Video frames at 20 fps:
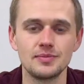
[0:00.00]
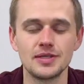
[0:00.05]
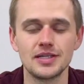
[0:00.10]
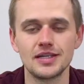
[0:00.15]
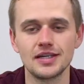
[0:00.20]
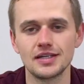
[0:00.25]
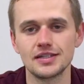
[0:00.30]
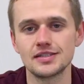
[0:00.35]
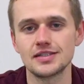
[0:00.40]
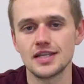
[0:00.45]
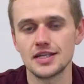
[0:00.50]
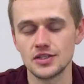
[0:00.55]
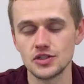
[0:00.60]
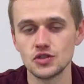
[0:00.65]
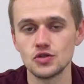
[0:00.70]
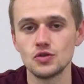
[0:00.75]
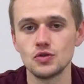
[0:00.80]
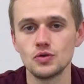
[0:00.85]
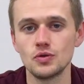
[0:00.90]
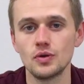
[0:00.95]
because they
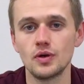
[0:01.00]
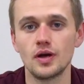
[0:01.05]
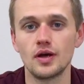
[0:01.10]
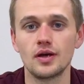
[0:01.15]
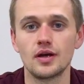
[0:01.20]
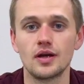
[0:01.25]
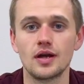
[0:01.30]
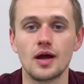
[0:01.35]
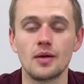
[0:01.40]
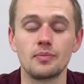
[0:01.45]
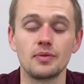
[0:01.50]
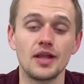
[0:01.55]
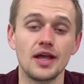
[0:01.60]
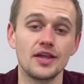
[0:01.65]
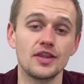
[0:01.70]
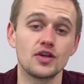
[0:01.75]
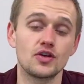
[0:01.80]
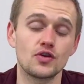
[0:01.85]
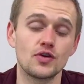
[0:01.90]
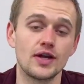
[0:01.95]
do
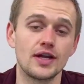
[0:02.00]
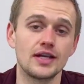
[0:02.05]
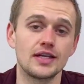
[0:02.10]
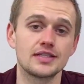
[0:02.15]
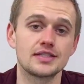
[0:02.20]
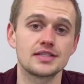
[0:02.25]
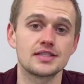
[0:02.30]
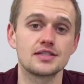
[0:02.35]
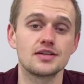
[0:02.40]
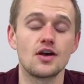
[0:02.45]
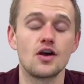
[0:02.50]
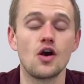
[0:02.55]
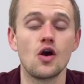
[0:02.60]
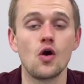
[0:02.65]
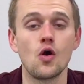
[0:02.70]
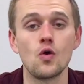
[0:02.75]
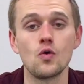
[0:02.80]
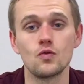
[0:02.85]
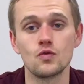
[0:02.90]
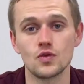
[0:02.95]
apply the credits
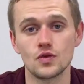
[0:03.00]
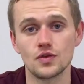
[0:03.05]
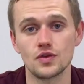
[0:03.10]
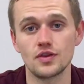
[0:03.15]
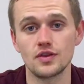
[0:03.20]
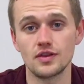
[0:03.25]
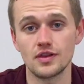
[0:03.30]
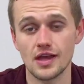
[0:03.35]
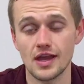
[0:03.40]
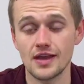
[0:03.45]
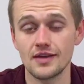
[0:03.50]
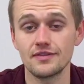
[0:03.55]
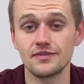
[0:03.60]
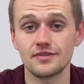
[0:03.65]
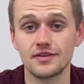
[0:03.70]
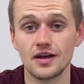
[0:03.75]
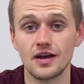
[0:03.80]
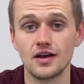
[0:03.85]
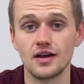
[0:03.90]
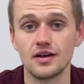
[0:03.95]
over the
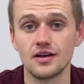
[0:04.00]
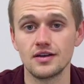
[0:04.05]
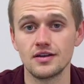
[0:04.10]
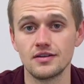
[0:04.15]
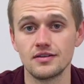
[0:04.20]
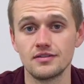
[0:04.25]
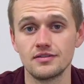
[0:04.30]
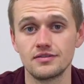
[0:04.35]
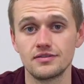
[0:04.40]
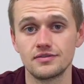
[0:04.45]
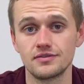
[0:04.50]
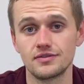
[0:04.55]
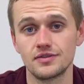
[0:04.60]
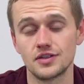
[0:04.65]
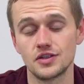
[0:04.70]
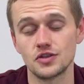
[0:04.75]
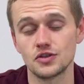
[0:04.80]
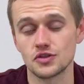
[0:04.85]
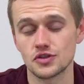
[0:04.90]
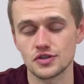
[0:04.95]
life of
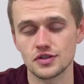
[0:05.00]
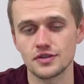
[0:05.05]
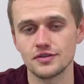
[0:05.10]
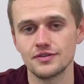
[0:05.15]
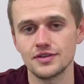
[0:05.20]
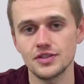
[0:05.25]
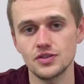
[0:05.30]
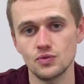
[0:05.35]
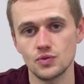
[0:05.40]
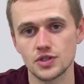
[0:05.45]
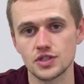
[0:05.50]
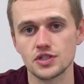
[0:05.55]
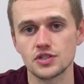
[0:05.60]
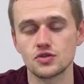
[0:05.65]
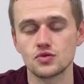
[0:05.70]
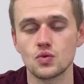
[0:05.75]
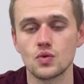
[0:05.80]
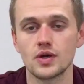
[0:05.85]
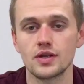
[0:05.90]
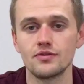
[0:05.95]
your service, which is
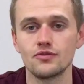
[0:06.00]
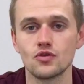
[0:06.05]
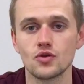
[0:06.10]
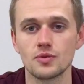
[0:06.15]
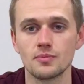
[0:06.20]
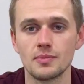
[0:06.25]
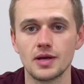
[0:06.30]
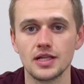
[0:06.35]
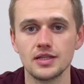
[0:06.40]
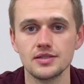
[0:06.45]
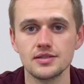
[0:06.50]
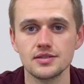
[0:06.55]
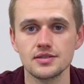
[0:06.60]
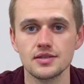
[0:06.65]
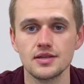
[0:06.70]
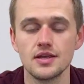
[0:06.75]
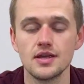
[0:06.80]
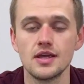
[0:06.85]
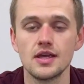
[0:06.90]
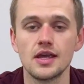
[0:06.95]
24 months.
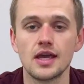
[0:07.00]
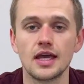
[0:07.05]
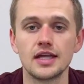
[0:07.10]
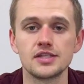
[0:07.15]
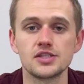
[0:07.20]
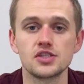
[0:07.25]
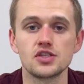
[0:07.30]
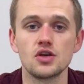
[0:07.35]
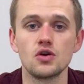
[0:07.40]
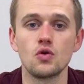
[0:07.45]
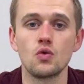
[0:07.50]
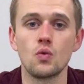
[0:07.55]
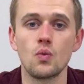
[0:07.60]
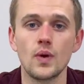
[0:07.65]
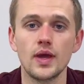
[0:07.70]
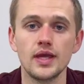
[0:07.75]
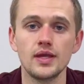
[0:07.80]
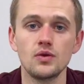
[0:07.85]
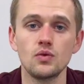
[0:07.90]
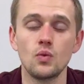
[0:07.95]
And so
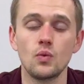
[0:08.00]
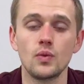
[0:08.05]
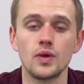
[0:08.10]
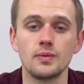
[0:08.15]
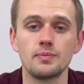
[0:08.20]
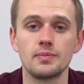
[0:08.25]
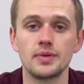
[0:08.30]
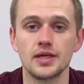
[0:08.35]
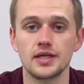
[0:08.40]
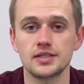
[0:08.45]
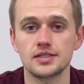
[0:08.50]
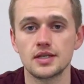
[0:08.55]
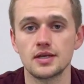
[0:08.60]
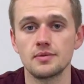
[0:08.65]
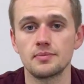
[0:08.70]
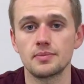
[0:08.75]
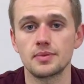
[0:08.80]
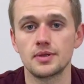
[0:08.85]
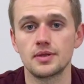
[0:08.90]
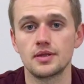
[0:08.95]
when we picked
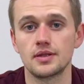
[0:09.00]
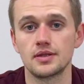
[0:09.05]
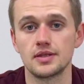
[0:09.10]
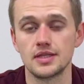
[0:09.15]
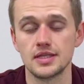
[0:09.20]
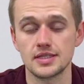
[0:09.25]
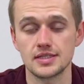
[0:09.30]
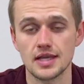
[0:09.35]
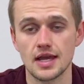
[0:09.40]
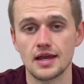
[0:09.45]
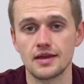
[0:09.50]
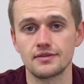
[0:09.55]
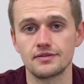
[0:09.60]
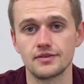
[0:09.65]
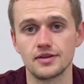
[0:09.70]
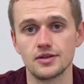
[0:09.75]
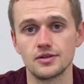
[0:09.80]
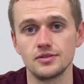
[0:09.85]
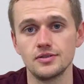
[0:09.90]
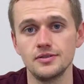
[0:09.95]
up this
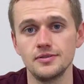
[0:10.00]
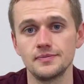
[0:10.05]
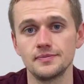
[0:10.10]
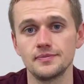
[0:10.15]
iPhone,